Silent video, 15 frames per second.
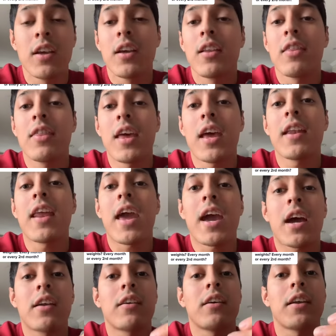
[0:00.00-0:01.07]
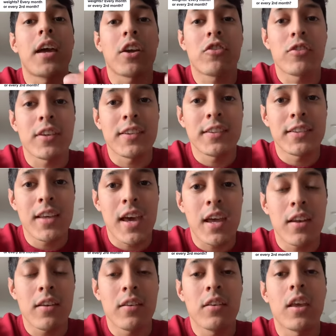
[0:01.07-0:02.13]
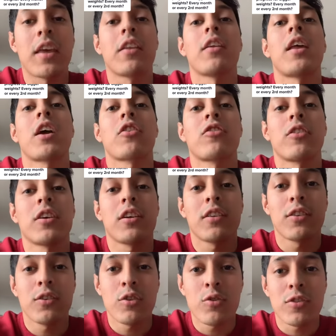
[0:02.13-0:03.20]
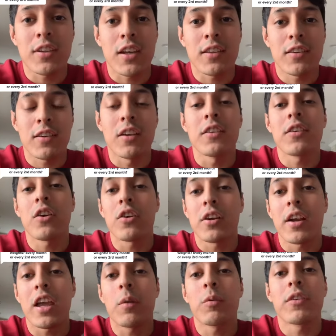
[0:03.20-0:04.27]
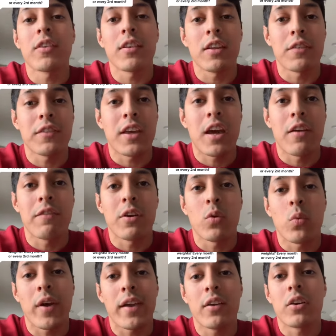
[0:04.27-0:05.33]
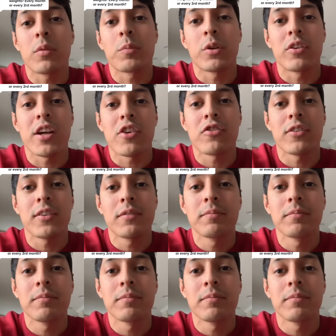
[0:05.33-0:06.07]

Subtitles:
then add an extra set and an extra 2 sets until you're able to lift a heavier weight or progression.